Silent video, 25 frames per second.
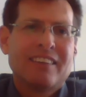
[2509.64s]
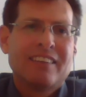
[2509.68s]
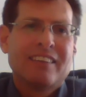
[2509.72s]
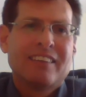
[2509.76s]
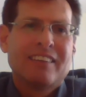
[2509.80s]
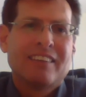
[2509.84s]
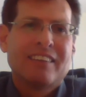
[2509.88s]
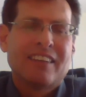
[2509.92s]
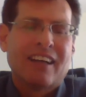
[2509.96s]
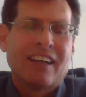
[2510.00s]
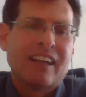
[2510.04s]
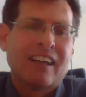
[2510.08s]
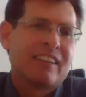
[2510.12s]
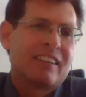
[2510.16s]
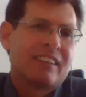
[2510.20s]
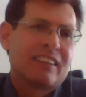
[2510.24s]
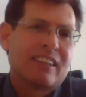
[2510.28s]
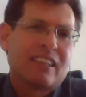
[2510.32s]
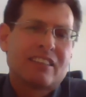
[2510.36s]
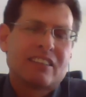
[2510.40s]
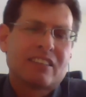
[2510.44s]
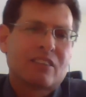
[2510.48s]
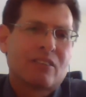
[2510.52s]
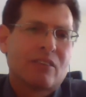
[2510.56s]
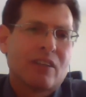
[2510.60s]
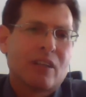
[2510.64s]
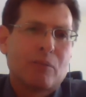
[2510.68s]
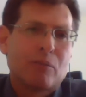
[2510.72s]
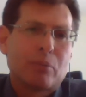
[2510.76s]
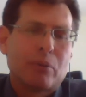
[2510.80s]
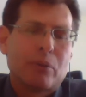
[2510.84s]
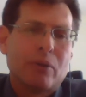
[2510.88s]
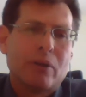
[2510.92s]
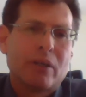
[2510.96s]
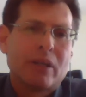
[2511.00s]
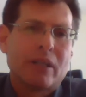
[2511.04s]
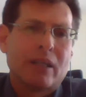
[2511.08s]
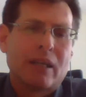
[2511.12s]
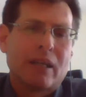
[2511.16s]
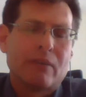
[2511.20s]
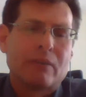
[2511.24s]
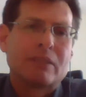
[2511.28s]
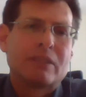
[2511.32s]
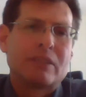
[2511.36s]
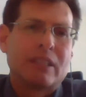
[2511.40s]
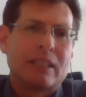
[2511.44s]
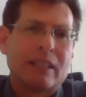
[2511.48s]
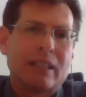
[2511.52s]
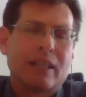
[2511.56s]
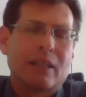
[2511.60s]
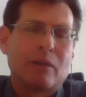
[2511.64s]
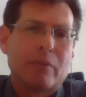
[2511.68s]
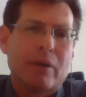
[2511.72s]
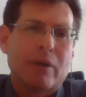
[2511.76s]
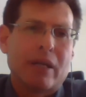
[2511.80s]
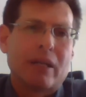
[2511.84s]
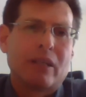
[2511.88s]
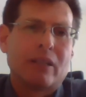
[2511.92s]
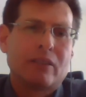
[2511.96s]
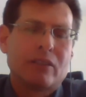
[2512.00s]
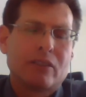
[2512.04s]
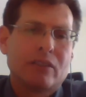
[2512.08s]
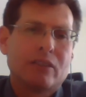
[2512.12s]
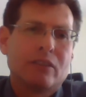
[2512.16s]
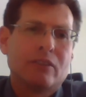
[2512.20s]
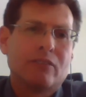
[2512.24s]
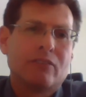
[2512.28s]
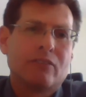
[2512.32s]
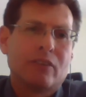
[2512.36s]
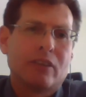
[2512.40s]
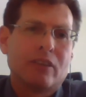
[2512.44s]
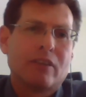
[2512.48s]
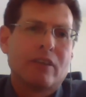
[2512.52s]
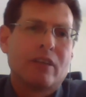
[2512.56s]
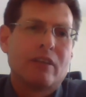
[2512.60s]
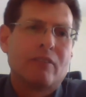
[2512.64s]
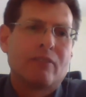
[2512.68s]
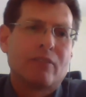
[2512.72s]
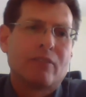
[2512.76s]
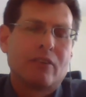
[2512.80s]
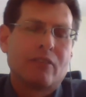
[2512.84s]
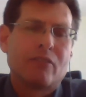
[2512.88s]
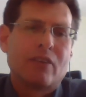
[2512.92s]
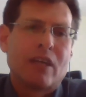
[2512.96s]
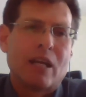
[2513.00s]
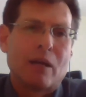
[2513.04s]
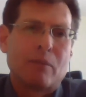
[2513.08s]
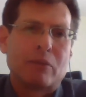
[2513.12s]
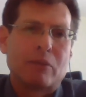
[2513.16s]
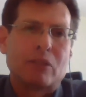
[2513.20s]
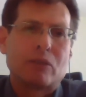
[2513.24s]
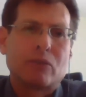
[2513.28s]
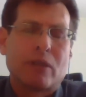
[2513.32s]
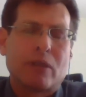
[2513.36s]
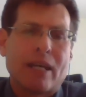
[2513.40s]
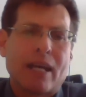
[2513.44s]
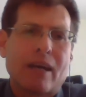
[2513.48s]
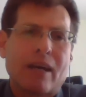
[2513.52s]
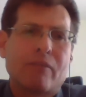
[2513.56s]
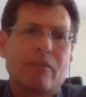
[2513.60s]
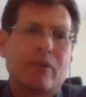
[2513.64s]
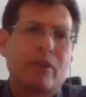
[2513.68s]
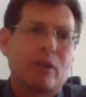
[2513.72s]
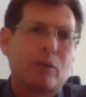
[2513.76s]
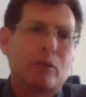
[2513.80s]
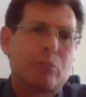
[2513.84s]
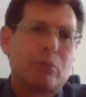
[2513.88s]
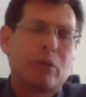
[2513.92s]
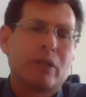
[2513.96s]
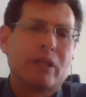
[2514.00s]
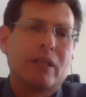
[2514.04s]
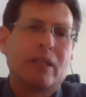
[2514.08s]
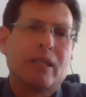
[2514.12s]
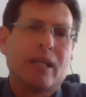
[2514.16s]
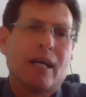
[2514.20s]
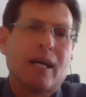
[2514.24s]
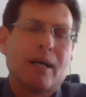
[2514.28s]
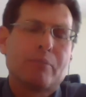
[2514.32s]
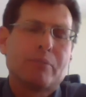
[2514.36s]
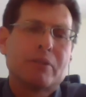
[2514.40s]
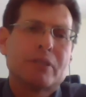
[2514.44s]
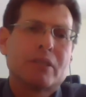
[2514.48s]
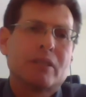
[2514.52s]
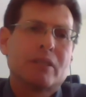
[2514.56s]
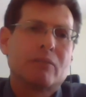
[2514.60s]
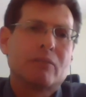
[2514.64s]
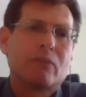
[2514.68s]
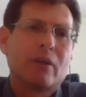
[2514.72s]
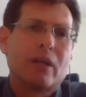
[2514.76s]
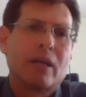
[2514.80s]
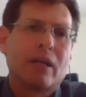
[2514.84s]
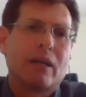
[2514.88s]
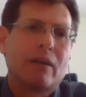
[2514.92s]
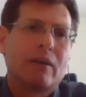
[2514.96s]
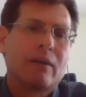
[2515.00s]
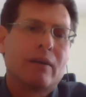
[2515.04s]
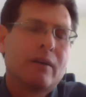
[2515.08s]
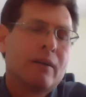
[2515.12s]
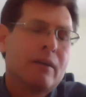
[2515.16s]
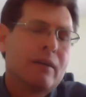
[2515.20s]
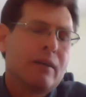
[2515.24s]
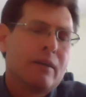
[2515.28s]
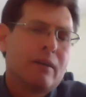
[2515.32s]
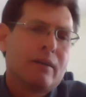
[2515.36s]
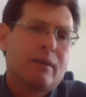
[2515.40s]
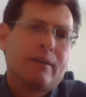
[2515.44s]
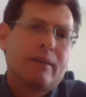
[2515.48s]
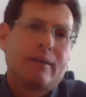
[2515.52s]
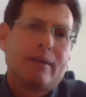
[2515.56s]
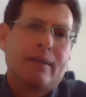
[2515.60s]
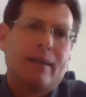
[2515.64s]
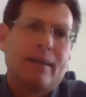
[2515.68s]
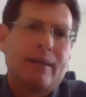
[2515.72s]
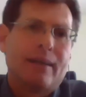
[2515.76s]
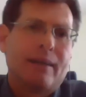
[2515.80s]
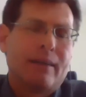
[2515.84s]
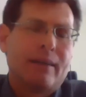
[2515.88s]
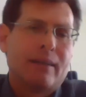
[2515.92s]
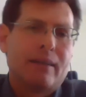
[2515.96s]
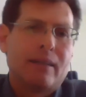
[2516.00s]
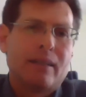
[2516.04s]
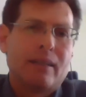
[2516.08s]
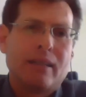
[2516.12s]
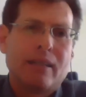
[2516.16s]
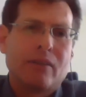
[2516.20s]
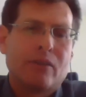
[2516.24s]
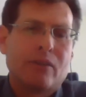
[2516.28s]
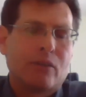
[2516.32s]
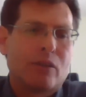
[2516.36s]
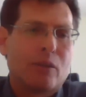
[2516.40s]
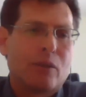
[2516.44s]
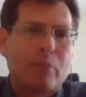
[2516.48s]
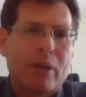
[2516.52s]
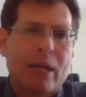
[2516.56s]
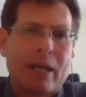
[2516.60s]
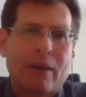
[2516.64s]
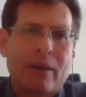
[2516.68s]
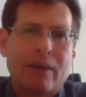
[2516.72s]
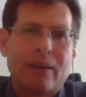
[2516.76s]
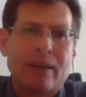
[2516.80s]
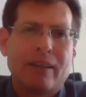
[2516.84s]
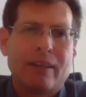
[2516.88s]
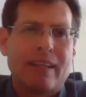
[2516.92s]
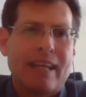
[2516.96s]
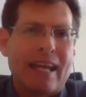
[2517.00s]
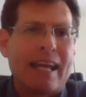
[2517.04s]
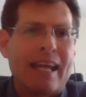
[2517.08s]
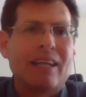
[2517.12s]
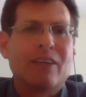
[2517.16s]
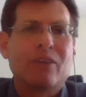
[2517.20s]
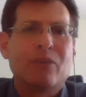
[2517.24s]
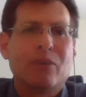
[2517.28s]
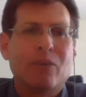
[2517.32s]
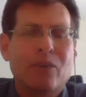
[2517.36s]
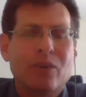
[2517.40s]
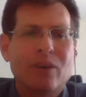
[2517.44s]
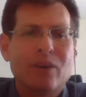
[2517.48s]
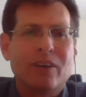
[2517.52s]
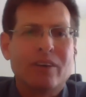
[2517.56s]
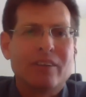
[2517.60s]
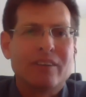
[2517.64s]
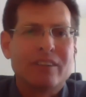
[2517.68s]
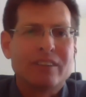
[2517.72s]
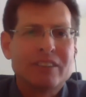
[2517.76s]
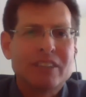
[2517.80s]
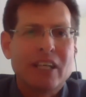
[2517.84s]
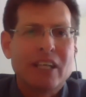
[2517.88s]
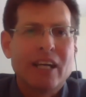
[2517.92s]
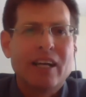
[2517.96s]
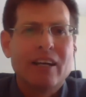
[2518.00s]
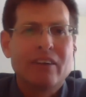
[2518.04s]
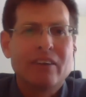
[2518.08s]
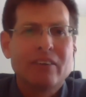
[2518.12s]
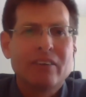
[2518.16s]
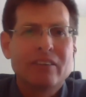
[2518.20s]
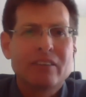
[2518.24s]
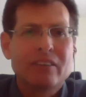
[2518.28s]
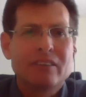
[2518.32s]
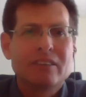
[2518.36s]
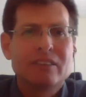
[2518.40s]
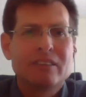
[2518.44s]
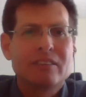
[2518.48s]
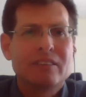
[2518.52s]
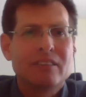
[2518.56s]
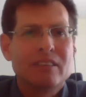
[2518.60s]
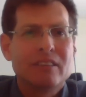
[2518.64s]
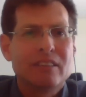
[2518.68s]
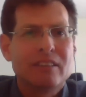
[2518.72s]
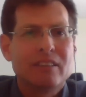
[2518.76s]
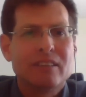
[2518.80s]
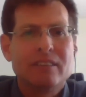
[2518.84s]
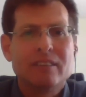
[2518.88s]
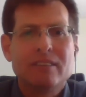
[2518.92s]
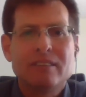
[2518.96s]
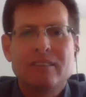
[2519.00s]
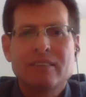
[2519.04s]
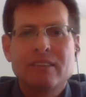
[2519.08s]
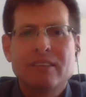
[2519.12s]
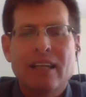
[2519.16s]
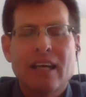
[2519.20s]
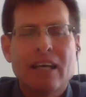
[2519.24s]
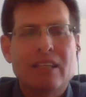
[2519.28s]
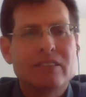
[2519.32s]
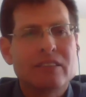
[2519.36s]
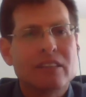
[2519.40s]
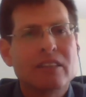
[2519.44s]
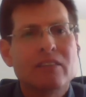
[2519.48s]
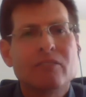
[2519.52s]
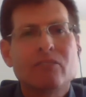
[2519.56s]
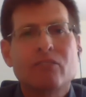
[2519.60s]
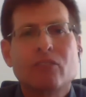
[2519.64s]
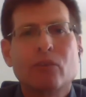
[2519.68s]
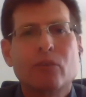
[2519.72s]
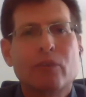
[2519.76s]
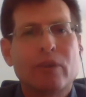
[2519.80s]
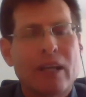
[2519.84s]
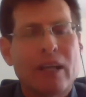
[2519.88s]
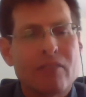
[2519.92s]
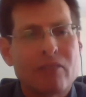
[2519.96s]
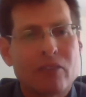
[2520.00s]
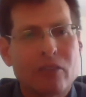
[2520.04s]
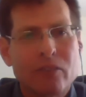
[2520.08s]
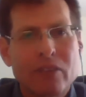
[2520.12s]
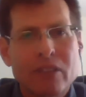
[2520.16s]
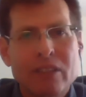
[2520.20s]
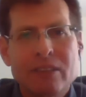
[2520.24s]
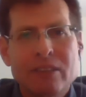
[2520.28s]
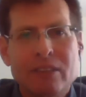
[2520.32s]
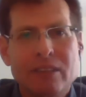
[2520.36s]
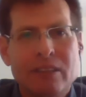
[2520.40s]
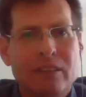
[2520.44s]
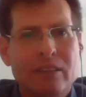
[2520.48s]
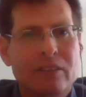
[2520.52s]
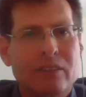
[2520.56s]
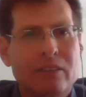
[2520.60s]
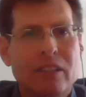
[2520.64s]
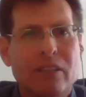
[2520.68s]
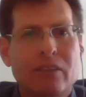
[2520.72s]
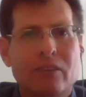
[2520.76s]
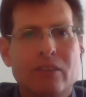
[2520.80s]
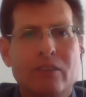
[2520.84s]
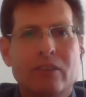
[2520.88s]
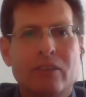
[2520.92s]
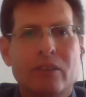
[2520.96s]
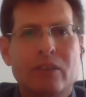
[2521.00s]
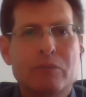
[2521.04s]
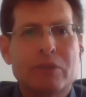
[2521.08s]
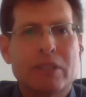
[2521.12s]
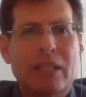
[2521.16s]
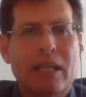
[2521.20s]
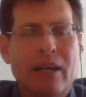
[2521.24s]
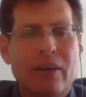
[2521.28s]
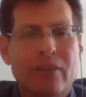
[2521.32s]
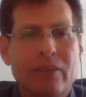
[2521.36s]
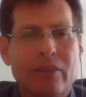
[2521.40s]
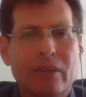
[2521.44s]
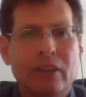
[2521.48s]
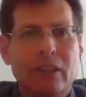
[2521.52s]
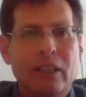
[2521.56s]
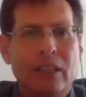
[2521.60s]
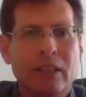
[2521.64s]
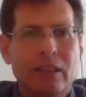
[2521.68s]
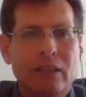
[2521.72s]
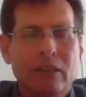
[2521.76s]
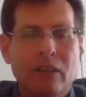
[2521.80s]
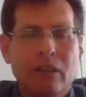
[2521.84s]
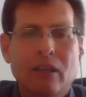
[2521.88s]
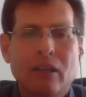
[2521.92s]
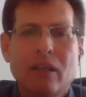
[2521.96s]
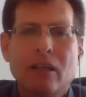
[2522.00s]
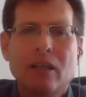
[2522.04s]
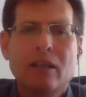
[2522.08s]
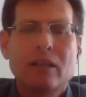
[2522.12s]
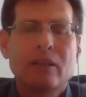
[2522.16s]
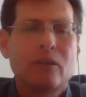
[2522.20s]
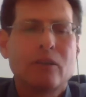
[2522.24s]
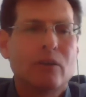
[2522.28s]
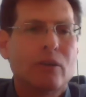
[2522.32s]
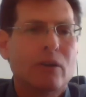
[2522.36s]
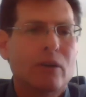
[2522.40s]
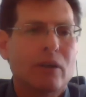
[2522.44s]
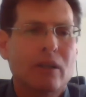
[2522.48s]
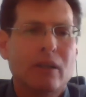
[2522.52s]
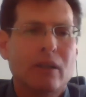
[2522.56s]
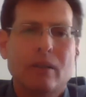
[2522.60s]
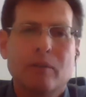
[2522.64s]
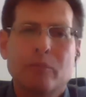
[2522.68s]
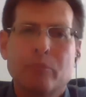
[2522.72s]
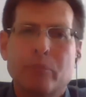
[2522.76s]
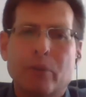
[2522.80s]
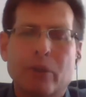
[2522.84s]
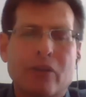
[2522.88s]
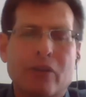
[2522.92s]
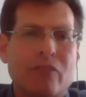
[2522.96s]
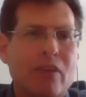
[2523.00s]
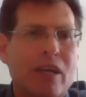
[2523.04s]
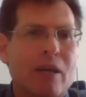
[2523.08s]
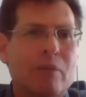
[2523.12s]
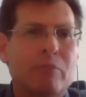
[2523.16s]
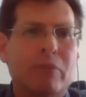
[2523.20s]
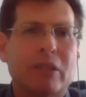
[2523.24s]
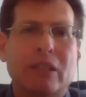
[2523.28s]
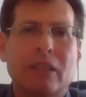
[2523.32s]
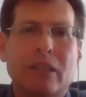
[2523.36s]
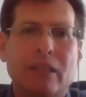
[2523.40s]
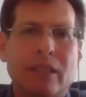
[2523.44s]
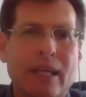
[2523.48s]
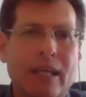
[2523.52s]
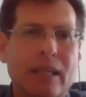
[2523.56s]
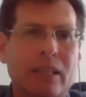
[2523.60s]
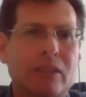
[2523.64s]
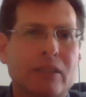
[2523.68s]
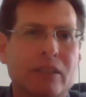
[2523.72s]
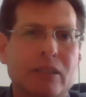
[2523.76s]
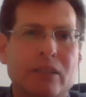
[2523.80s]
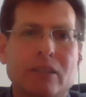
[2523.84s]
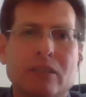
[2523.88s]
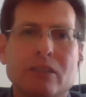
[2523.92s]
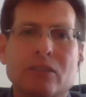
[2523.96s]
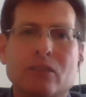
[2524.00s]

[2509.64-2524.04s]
I think that's a great point. I was thinking about it too for families we have that are pre-adoption, where either the parent and or the child is hesitant for whatever reason, either in terms of how they're getting along or birth family connections or